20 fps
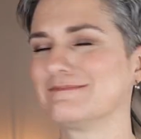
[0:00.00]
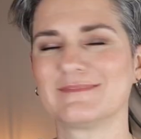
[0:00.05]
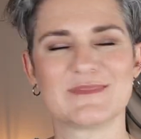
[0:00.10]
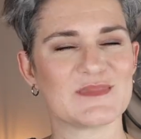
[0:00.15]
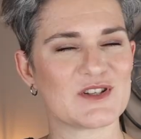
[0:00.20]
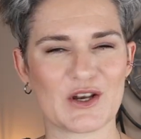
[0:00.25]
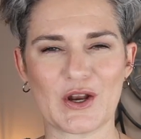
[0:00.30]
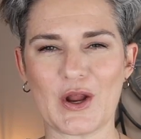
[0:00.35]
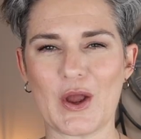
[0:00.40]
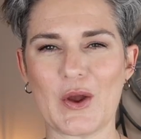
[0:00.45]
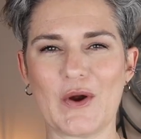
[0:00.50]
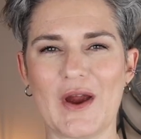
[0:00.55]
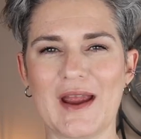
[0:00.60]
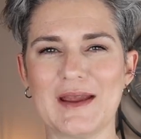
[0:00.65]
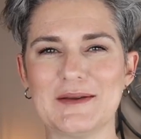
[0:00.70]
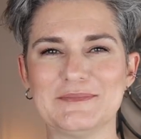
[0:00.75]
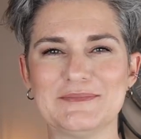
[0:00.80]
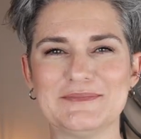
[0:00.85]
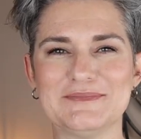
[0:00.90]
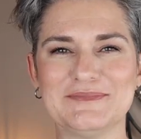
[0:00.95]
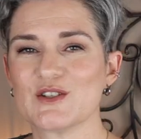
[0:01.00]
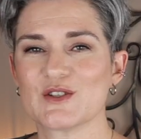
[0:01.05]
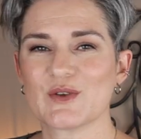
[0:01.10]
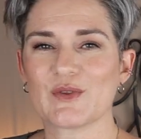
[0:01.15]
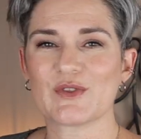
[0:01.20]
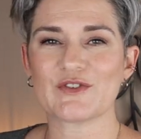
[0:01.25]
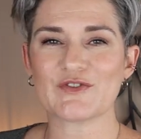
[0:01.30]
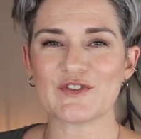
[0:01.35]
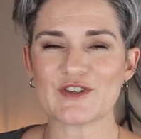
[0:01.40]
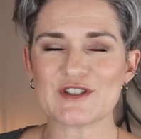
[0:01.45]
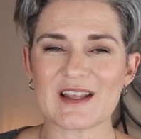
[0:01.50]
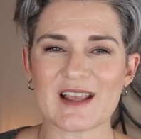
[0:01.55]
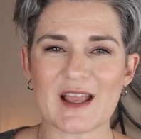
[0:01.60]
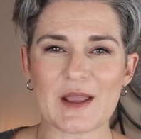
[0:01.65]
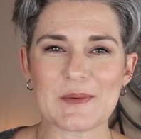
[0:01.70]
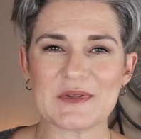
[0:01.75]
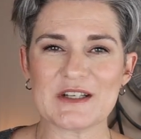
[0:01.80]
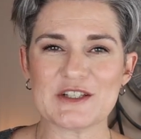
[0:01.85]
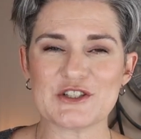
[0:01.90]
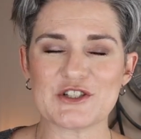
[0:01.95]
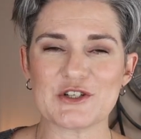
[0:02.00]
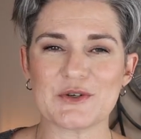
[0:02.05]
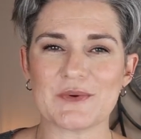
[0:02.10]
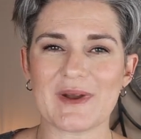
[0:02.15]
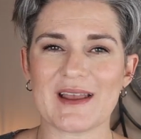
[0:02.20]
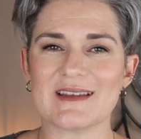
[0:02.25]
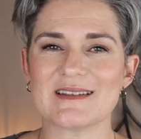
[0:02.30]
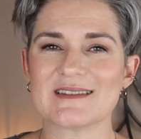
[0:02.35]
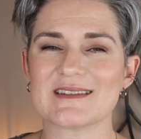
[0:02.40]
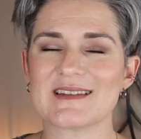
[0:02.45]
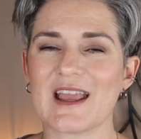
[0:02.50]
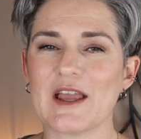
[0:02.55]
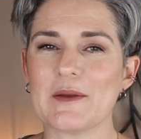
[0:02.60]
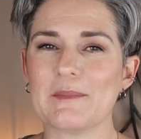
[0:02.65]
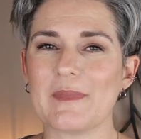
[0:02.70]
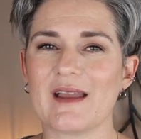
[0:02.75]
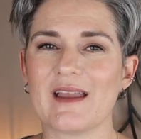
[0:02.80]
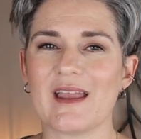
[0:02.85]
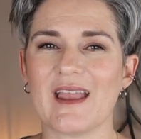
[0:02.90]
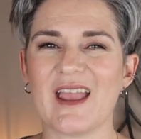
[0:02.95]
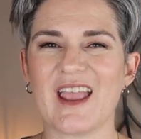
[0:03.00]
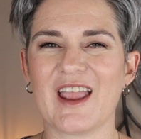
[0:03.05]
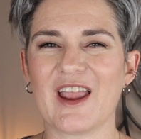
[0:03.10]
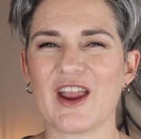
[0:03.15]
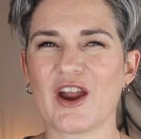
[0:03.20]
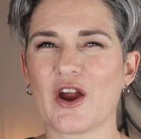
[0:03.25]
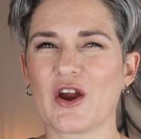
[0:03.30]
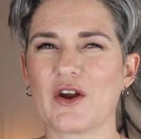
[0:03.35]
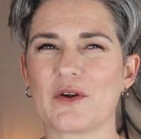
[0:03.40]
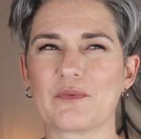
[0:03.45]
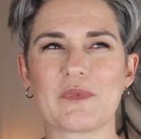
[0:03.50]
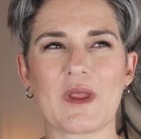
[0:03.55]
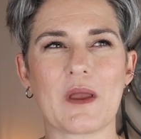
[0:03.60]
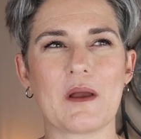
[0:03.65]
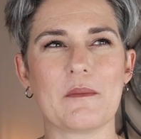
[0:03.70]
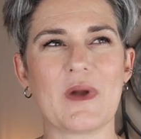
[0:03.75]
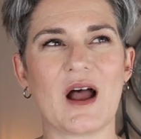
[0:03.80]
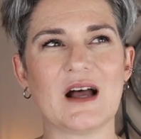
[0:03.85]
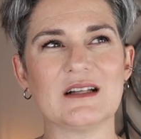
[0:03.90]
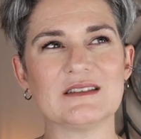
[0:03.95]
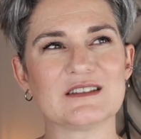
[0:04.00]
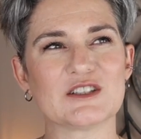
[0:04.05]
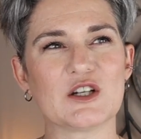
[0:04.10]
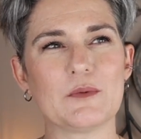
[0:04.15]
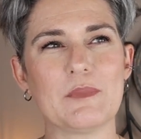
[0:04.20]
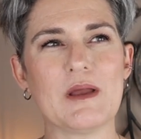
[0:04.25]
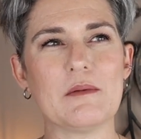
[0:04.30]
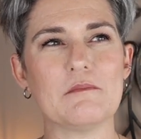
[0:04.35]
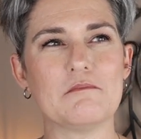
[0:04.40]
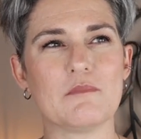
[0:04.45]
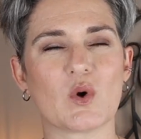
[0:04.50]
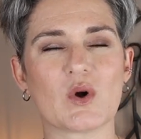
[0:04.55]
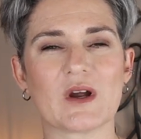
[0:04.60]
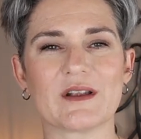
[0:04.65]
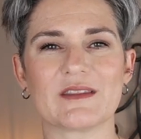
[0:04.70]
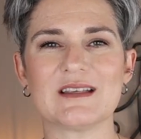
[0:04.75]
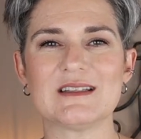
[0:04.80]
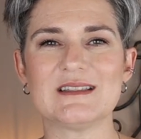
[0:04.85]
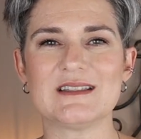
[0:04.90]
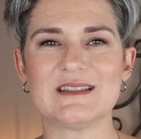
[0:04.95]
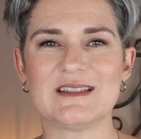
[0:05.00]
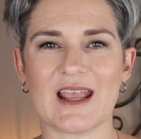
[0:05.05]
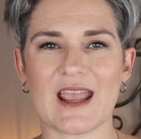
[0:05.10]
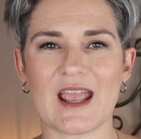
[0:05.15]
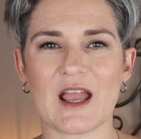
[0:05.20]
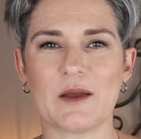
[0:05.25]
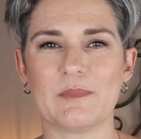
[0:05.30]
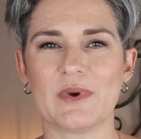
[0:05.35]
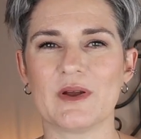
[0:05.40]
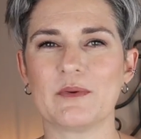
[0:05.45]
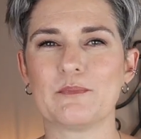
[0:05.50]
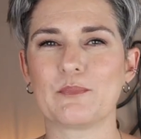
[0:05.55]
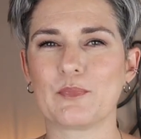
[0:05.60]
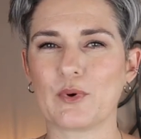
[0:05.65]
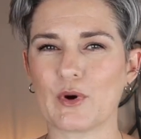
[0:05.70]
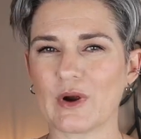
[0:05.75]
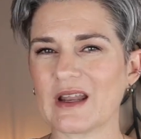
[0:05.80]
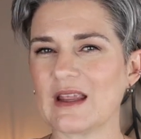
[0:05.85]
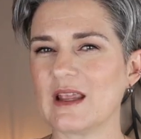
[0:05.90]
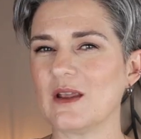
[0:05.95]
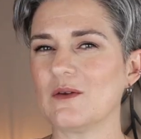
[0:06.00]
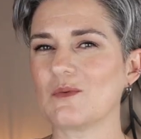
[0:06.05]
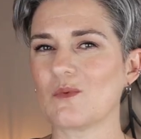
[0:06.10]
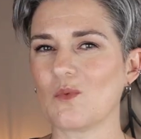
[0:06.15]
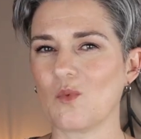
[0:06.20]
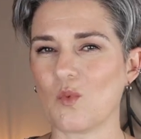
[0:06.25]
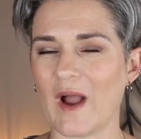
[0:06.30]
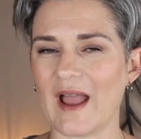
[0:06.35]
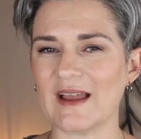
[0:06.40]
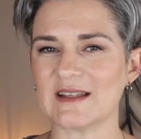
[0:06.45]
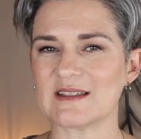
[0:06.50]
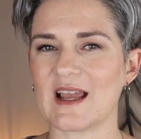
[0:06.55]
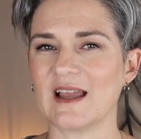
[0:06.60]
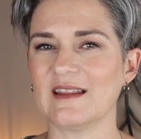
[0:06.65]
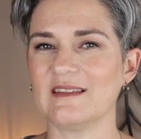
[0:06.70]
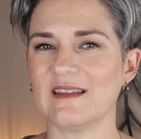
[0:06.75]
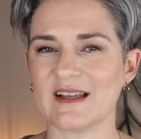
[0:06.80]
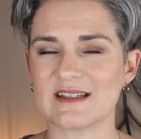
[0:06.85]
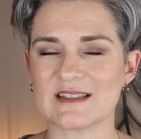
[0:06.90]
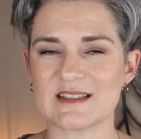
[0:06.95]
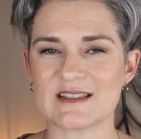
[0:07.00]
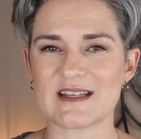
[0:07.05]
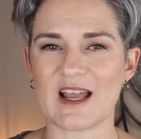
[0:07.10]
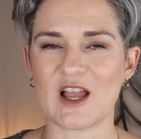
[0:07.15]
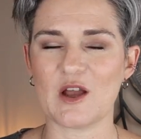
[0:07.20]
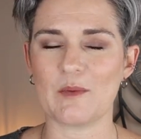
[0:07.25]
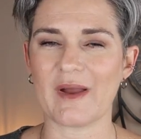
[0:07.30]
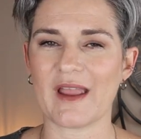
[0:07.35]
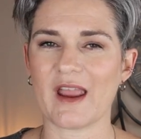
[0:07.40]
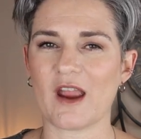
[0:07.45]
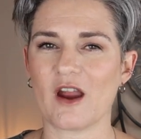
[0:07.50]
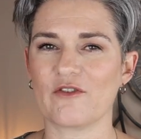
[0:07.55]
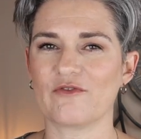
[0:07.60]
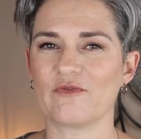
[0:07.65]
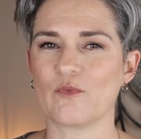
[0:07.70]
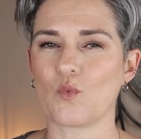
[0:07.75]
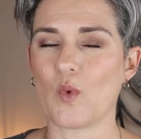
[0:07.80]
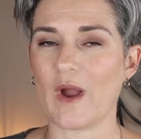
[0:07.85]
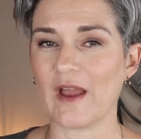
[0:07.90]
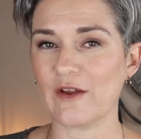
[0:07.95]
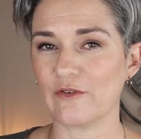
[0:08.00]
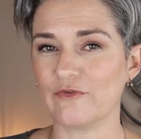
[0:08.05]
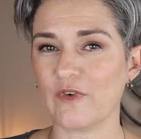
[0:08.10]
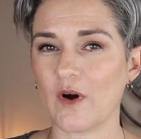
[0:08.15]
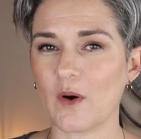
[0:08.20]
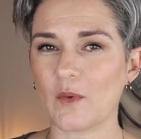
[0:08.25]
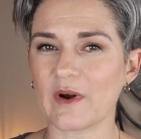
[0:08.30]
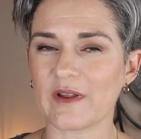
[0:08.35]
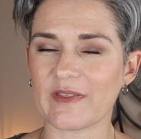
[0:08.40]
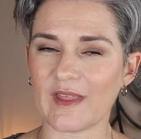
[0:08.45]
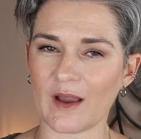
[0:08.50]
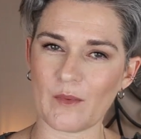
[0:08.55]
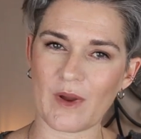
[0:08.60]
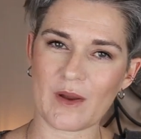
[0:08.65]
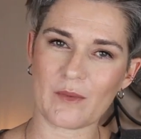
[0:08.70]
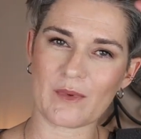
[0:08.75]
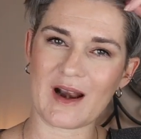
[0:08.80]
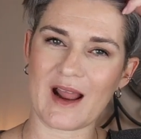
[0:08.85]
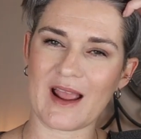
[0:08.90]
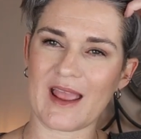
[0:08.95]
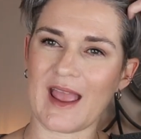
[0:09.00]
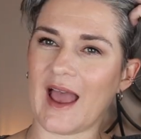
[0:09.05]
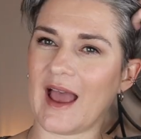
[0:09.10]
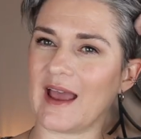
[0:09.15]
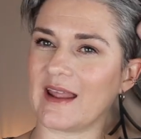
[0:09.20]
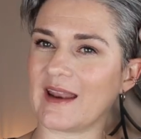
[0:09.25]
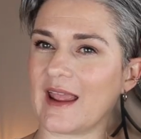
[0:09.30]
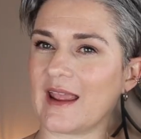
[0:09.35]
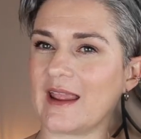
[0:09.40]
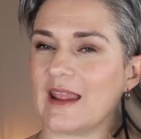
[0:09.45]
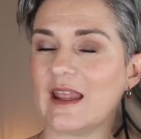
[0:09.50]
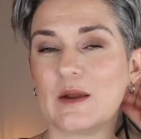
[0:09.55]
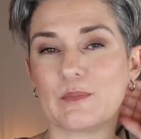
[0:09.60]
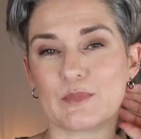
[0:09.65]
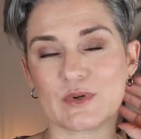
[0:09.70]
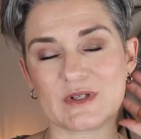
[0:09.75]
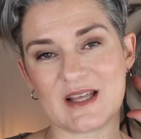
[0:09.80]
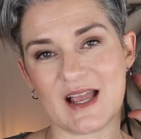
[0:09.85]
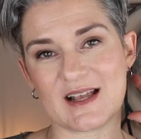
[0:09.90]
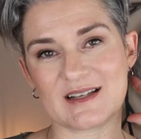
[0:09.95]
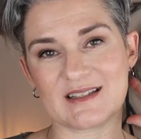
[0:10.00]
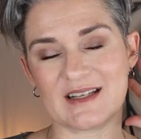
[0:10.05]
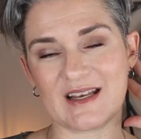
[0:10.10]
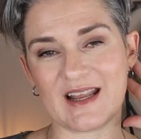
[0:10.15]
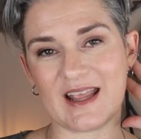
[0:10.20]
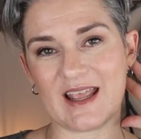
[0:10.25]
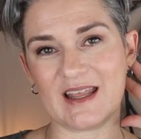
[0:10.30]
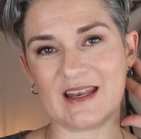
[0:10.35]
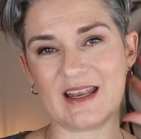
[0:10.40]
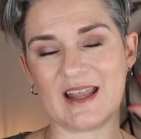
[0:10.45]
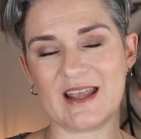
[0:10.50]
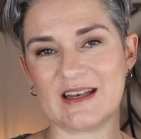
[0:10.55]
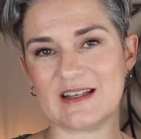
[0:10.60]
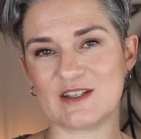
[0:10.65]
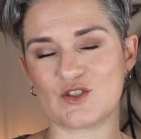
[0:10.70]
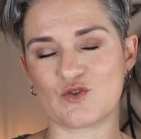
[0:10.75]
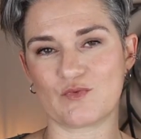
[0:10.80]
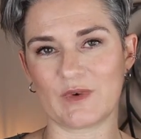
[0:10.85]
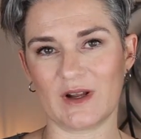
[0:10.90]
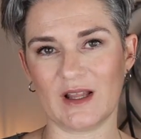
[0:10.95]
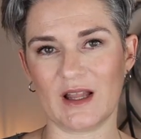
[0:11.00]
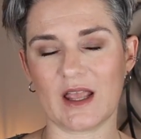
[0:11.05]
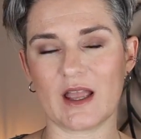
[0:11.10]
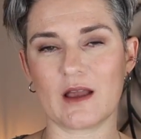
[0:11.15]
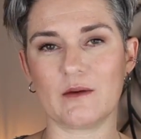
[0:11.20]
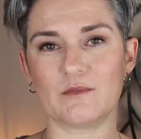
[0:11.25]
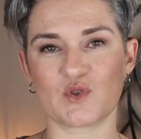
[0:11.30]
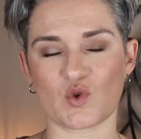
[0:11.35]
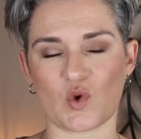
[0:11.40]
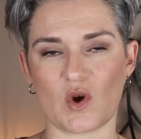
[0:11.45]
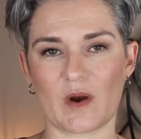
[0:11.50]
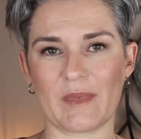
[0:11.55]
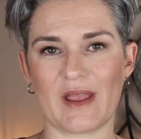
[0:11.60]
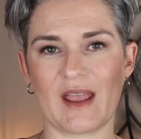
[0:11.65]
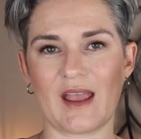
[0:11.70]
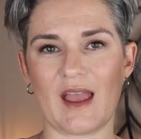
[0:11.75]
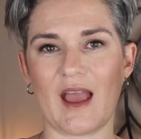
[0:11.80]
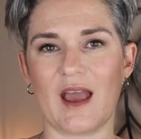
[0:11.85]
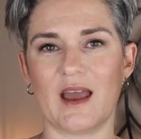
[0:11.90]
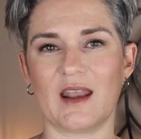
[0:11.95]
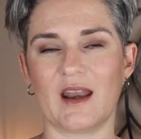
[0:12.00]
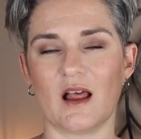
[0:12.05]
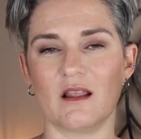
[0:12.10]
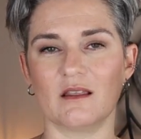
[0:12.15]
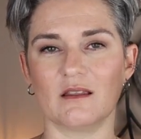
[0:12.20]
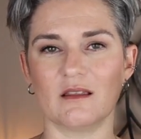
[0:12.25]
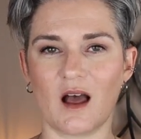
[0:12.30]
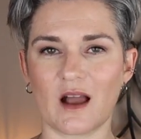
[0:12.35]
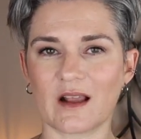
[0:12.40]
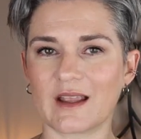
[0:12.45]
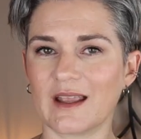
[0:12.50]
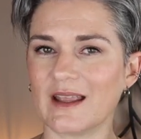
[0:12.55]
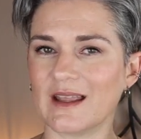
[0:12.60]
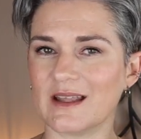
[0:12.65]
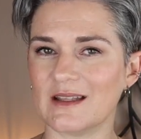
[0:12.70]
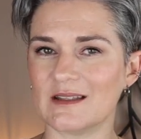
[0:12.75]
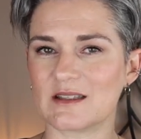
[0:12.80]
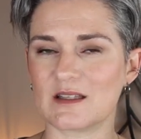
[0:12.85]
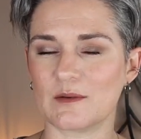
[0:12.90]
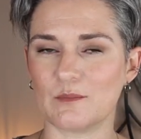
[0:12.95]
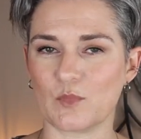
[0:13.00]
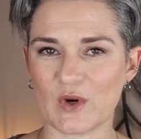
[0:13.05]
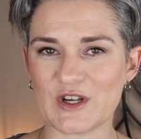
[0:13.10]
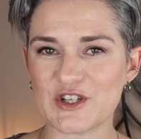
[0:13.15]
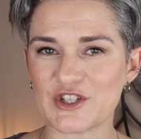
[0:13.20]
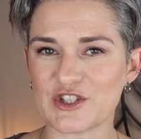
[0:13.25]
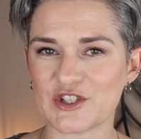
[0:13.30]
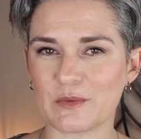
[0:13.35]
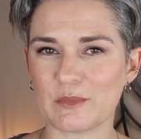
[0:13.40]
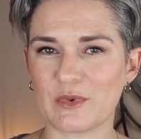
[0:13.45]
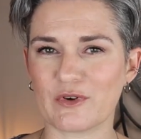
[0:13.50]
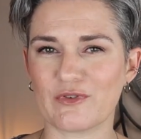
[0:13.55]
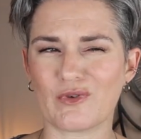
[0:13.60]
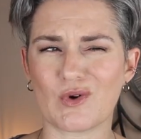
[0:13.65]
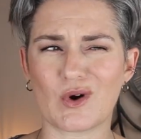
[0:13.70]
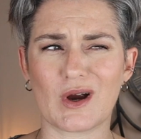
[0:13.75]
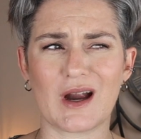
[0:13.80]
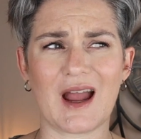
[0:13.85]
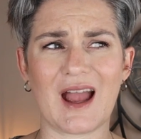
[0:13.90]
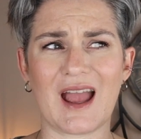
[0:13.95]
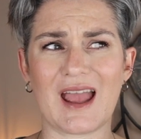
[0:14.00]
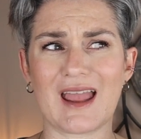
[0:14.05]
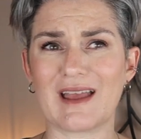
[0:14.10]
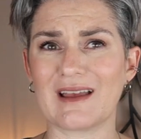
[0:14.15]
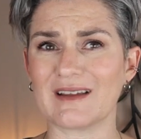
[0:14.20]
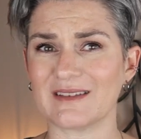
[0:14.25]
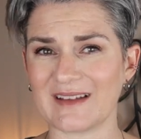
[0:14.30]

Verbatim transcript: It's gonna go great. So the first thing I'm gonna do is get my hair a little bit more than damp, pretty wet. I like to style my hair wet forward. That way when I add a heat protectant in, it is really absorbing and locking in some moisture before I